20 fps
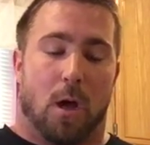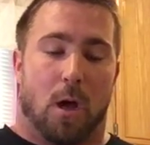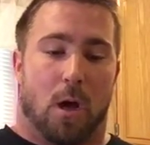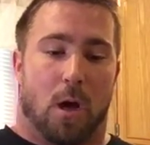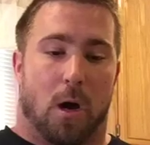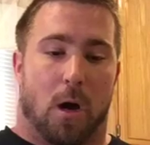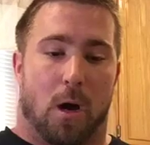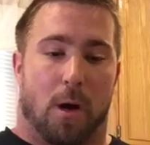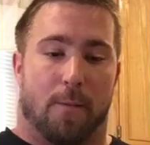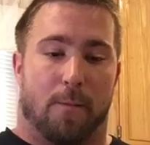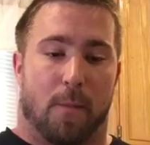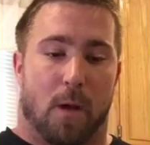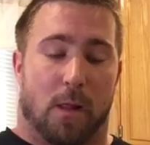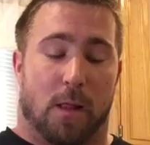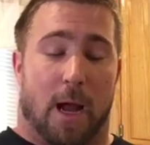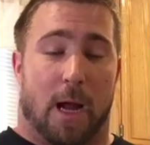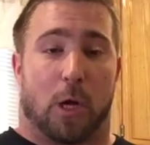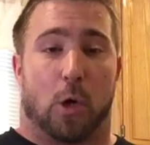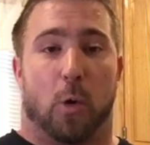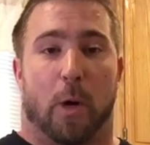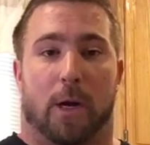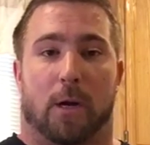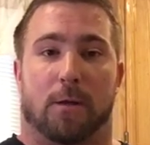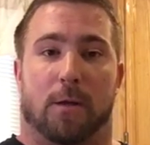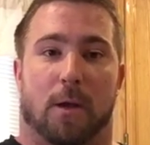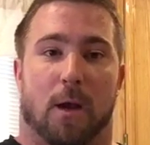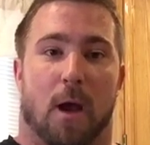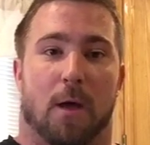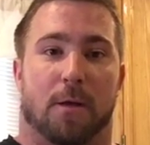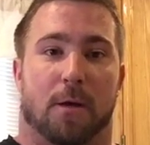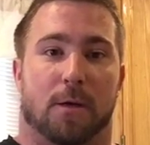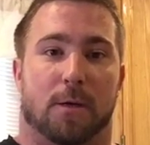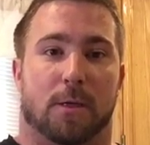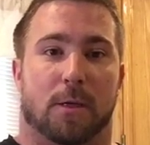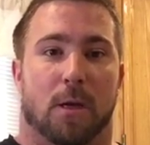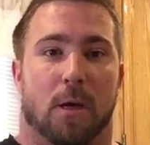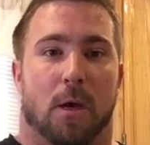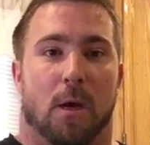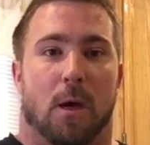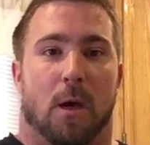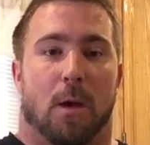a lot quicker than others.